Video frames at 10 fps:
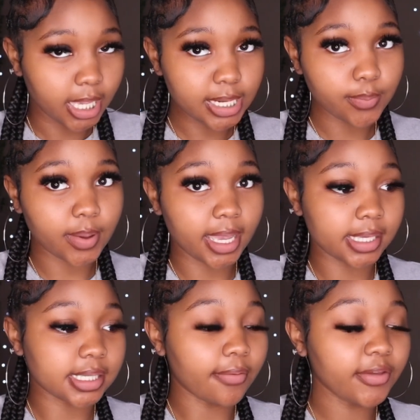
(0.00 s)

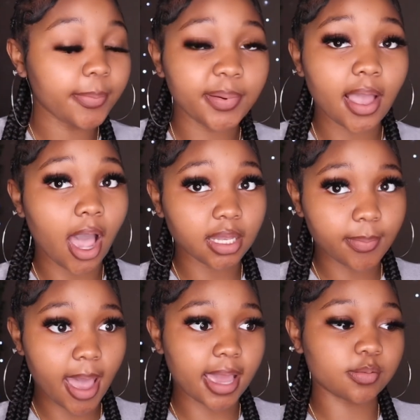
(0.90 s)
Anyways, I'm gonna put
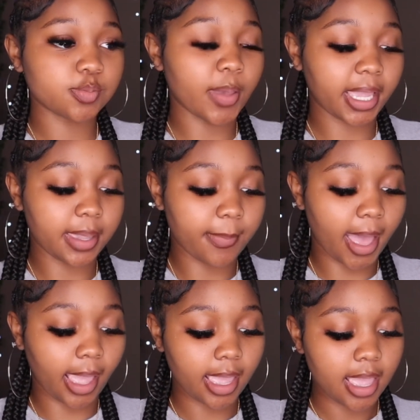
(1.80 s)
all of my items back in
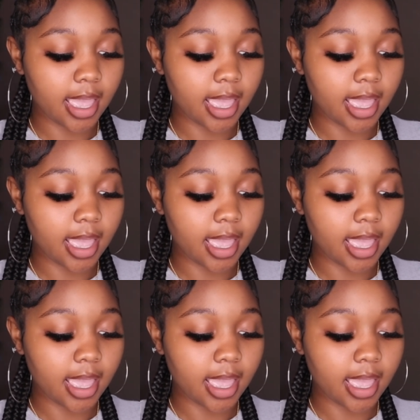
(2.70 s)
my